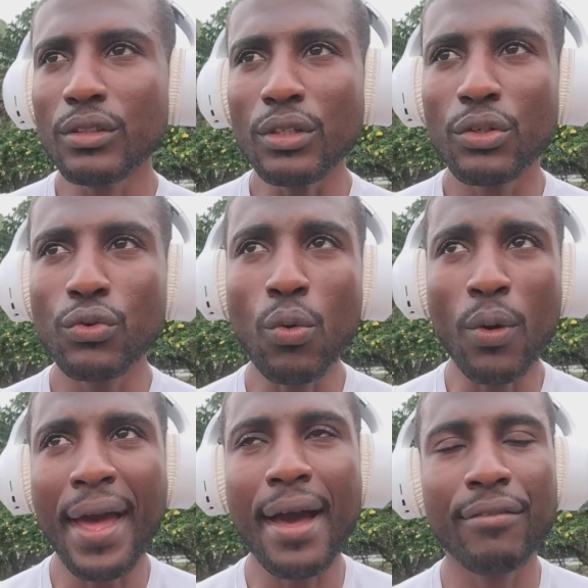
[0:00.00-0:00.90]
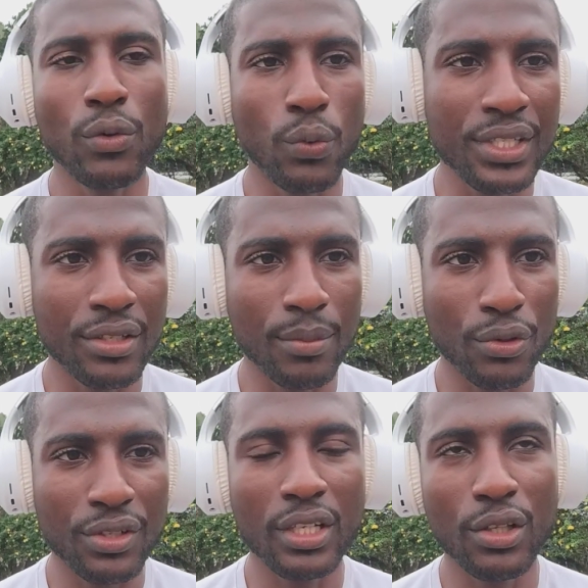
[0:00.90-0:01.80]
You won't have the wisdom
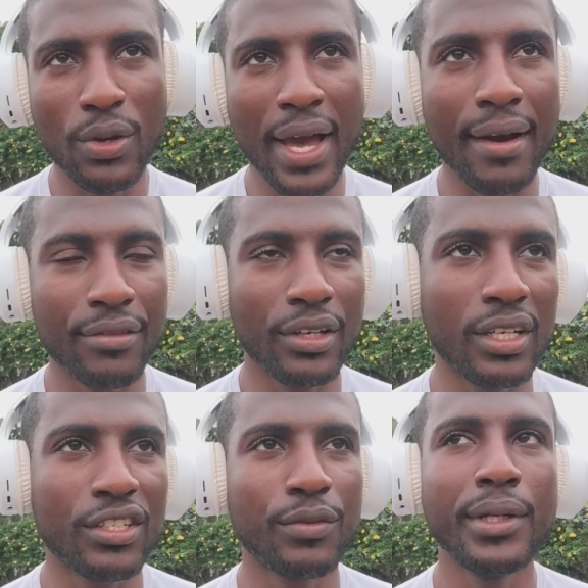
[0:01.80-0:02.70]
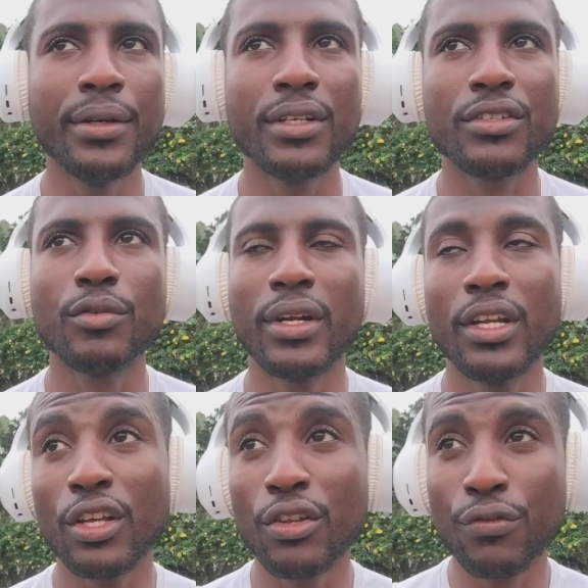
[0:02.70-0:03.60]
until you have the experience. But in
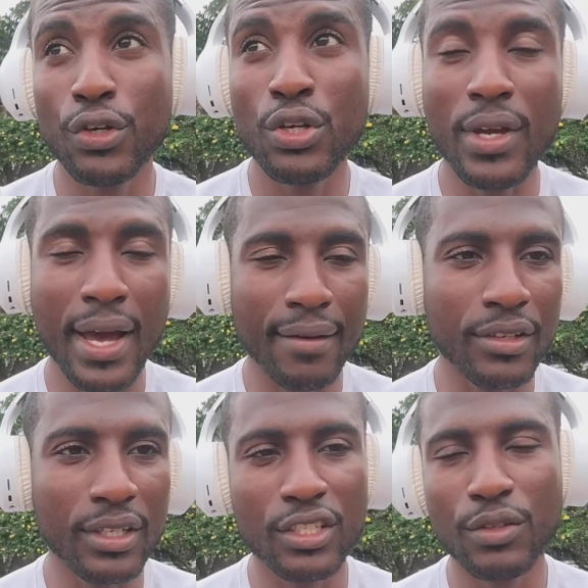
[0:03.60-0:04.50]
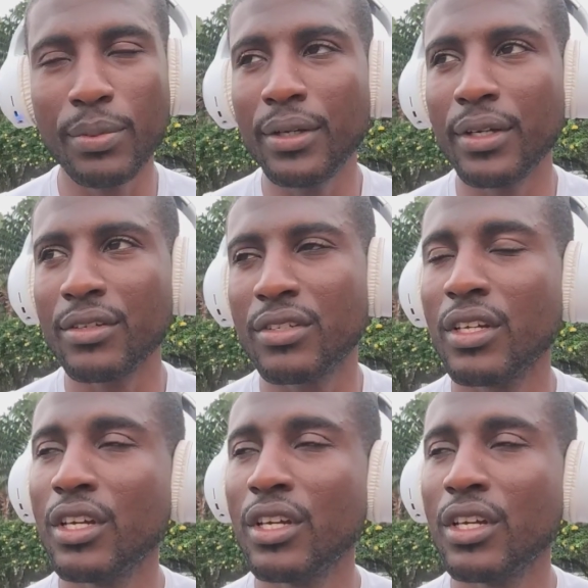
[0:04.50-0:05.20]
order for you to have the experience,